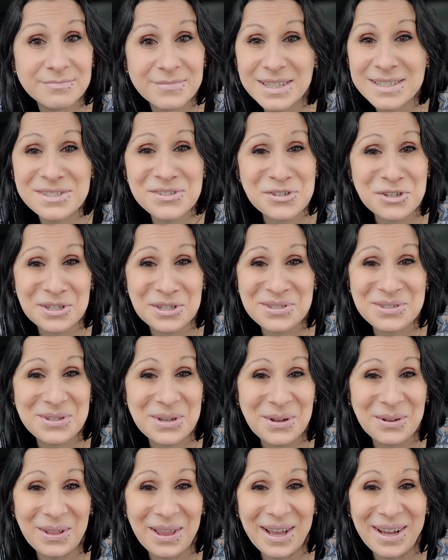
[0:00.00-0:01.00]
This truck's
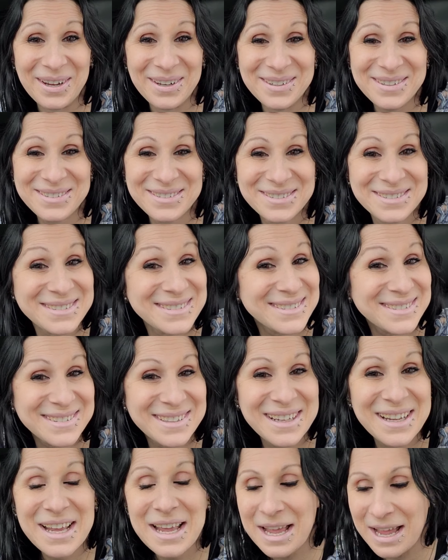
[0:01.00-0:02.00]
so loud.
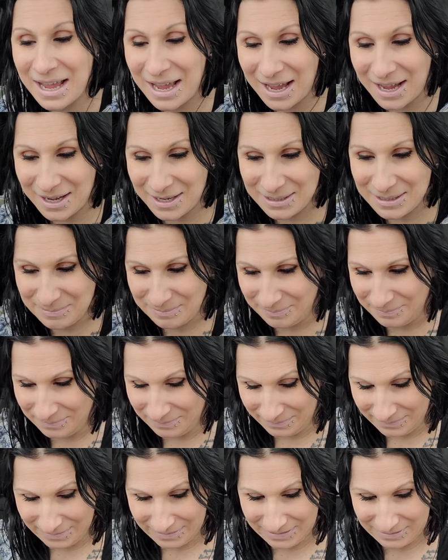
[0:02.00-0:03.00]
I'm
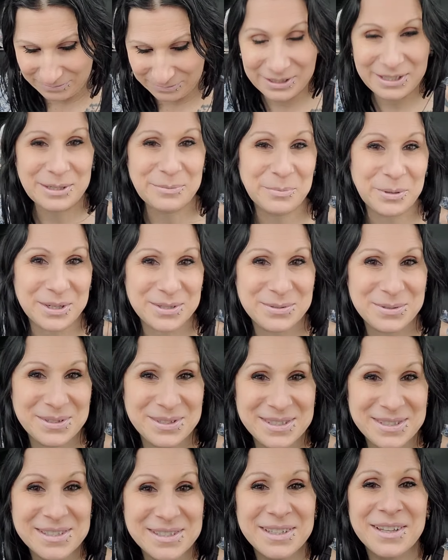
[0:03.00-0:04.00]
really impressed with
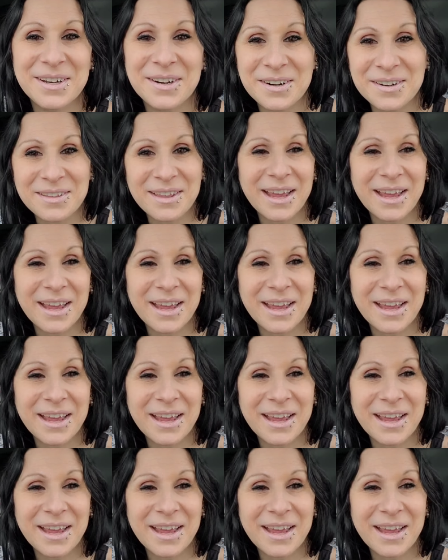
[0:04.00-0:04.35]
this glitter.